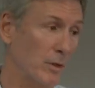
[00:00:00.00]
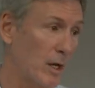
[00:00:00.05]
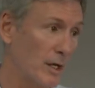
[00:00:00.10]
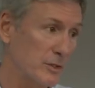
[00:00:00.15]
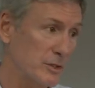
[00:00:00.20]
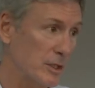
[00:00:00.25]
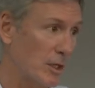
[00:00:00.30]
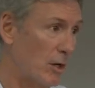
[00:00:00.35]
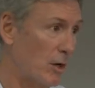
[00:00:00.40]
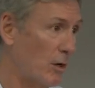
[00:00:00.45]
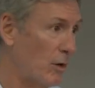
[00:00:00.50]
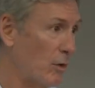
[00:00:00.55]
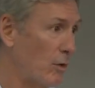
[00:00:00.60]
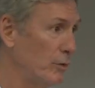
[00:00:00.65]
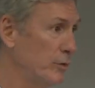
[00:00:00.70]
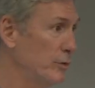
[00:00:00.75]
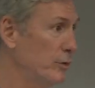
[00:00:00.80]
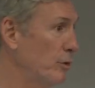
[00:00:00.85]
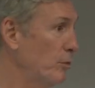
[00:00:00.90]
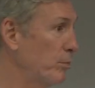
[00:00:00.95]
launching a
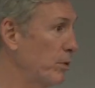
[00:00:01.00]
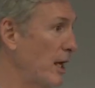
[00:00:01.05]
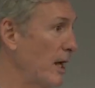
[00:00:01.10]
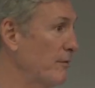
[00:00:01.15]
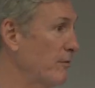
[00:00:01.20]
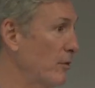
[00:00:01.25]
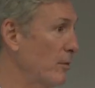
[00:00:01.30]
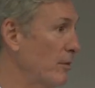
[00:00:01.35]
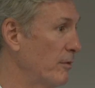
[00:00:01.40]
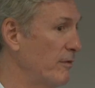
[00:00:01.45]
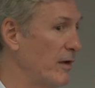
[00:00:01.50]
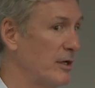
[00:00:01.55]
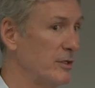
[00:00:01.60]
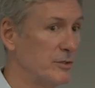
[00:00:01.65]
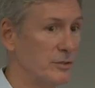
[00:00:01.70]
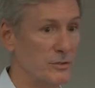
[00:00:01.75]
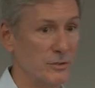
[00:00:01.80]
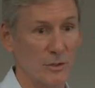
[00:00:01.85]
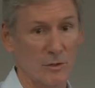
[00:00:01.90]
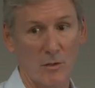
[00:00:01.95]
whole new platform of
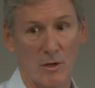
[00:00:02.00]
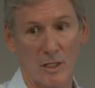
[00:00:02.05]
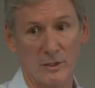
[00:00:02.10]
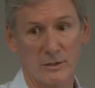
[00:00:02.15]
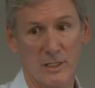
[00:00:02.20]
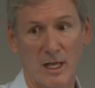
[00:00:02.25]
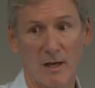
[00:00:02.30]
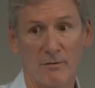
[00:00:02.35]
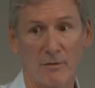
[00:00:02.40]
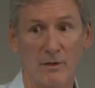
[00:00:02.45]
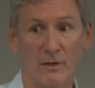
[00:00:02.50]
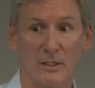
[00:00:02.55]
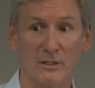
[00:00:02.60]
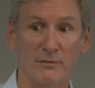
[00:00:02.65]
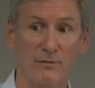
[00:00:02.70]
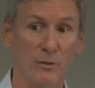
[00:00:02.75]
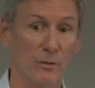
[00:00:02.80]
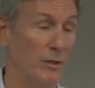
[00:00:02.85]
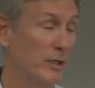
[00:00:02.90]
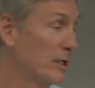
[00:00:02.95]
engines across every that's
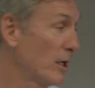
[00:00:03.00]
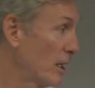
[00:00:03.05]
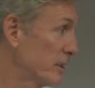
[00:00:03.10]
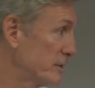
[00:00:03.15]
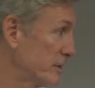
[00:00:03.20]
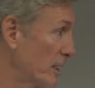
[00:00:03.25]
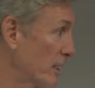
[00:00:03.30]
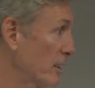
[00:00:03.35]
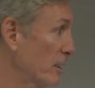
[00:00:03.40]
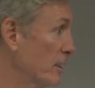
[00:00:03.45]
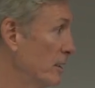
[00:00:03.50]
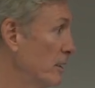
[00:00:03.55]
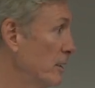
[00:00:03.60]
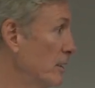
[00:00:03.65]
fuel agnostic.